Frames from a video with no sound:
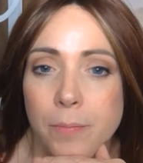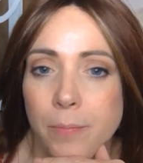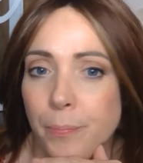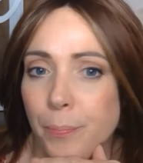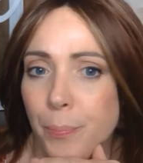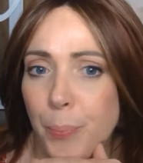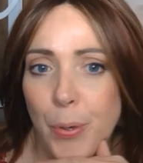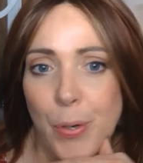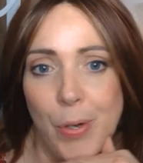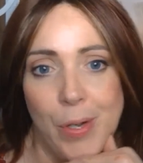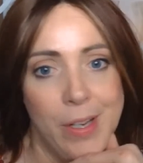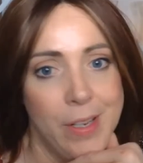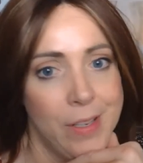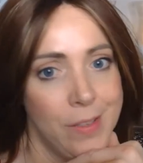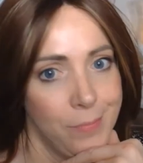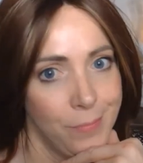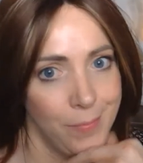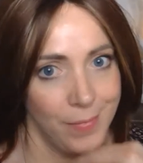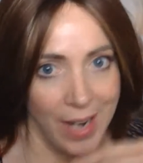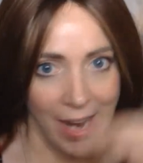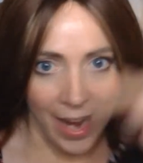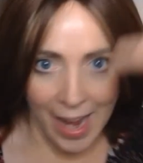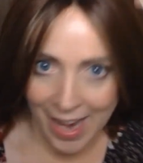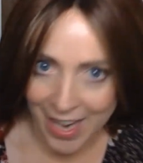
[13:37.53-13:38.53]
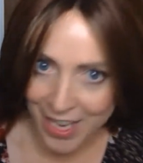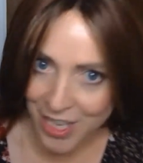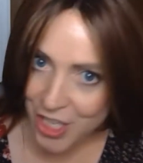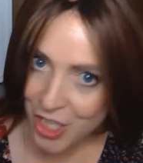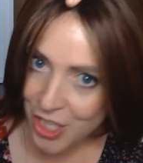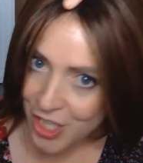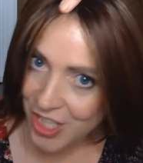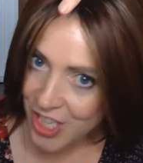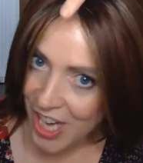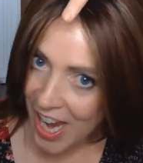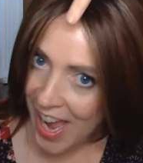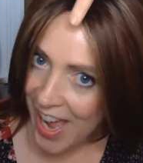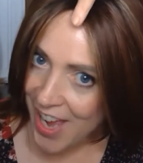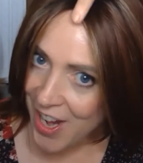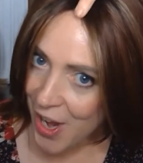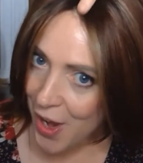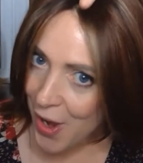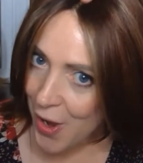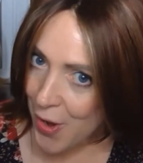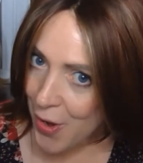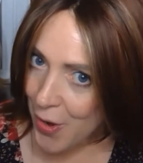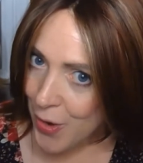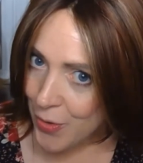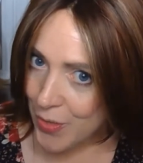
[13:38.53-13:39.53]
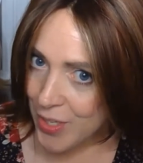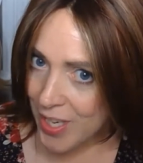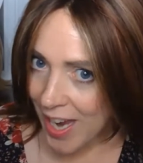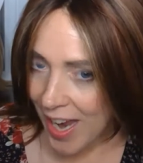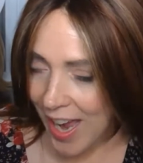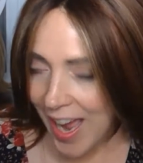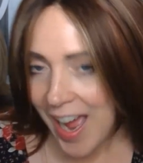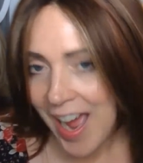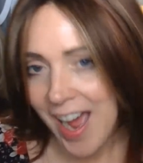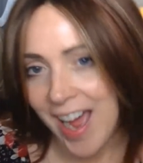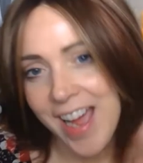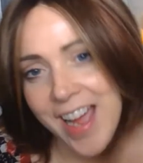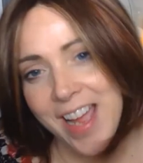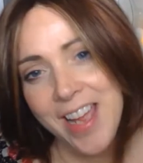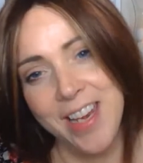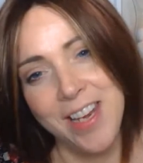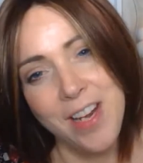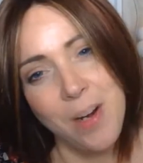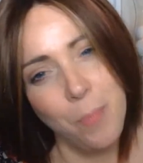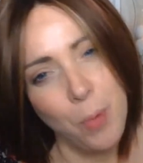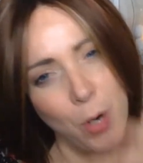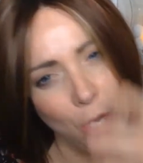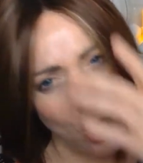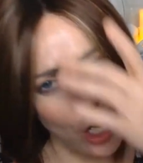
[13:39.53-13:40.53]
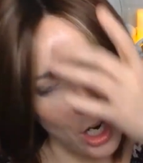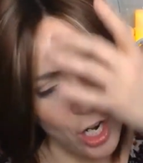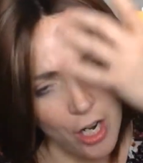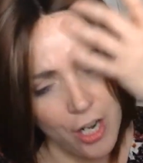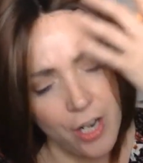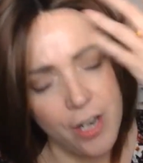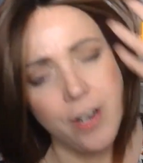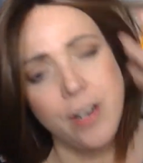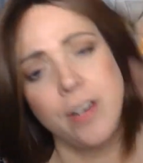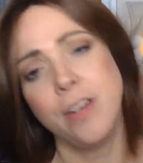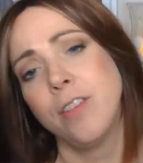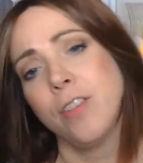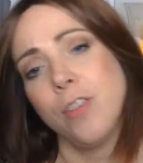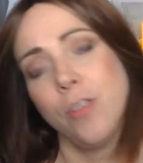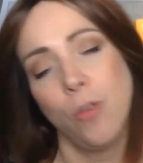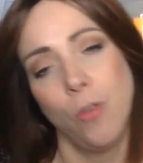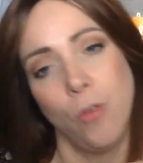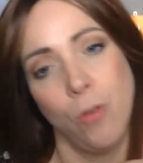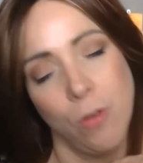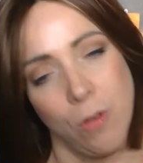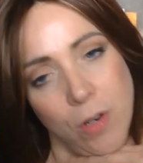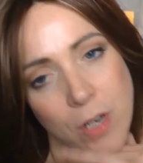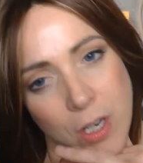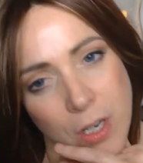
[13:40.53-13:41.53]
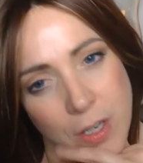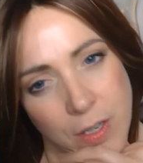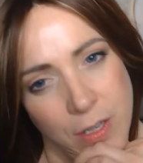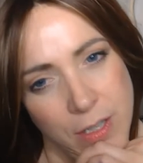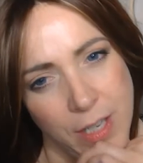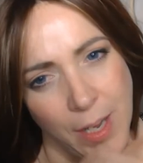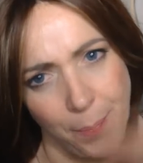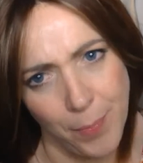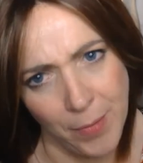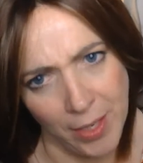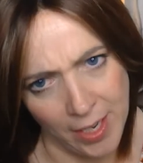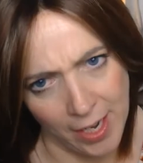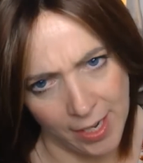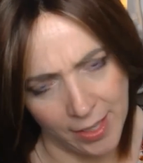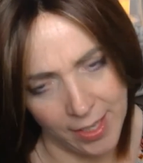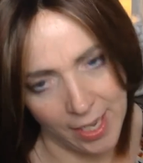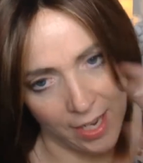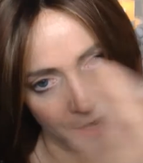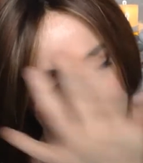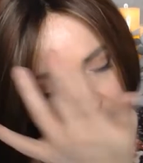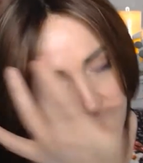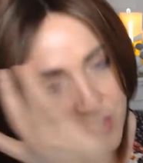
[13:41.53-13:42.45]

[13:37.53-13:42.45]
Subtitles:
put eyeshadow to hide a part or something like that.